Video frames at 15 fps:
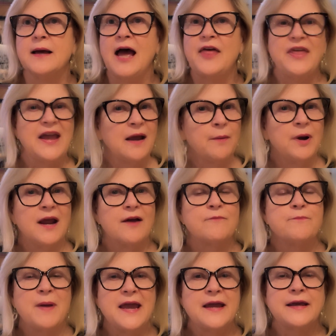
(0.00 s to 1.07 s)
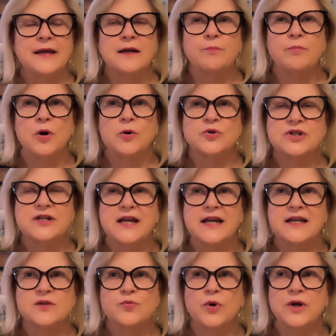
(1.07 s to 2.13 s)
I think I'm going to have bacon and poached
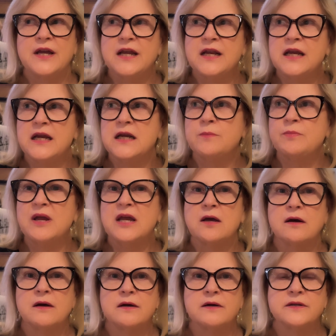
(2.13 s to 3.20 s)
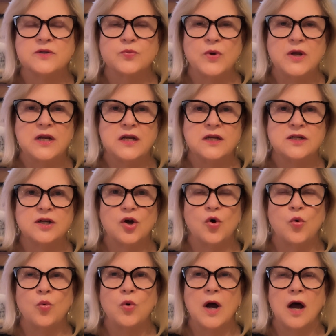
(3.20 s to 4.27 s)
eggs. We're eating because we need to
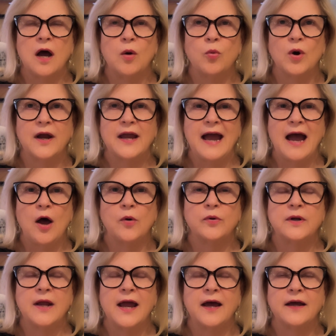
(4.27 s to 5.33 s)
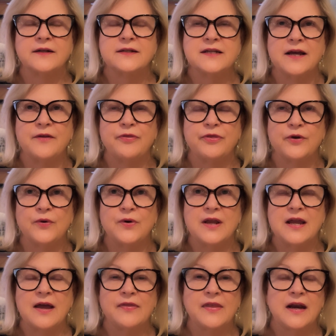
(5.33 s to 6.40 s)
go uh, work out at ten
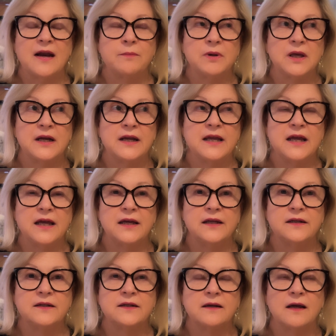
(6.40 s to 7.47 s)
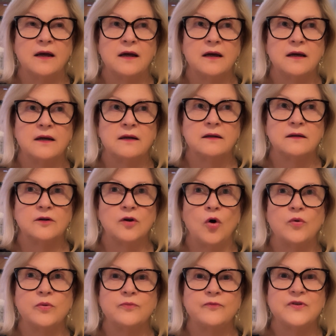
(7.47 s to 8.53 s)
thirty, and then I'm going to hit, uh,
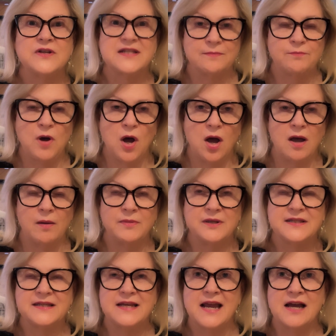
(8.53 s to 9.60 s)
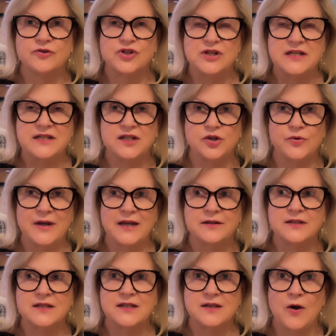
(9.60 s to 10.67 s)
go visit mom and see how she's
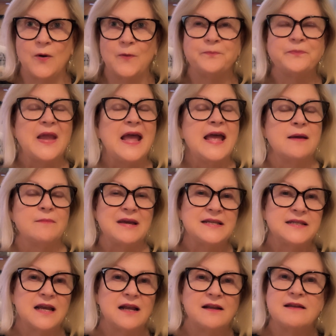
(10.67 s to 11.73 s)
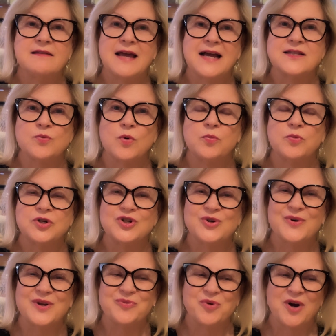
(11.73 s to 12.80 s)
doing. So basically that's what we're
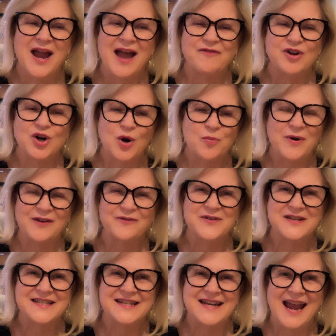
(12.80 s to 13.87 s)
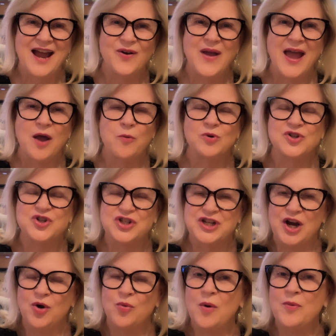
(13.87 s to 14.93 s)
doing. We're having our breakfast now, and we'll
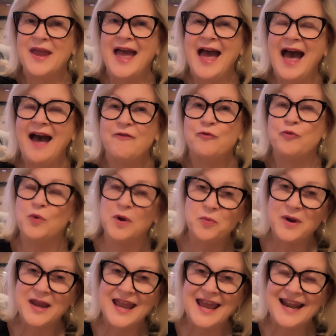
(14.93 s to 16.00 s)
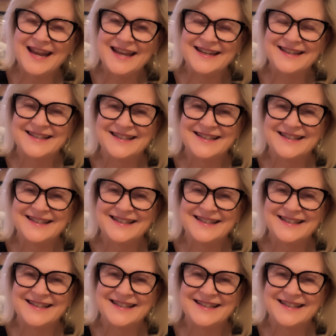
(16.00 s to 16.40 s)
share what we have when we get it.